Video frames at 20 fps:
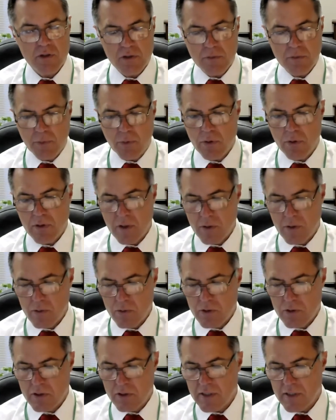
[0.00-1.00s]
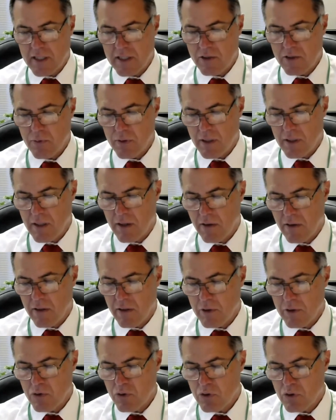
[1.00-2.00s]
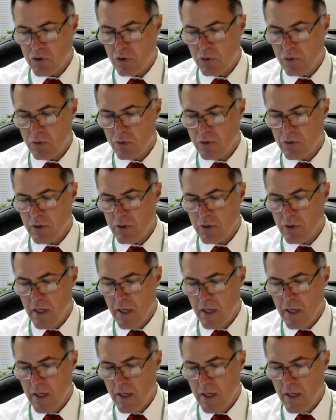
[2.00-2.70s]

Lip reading: support those sites within our elementary schools.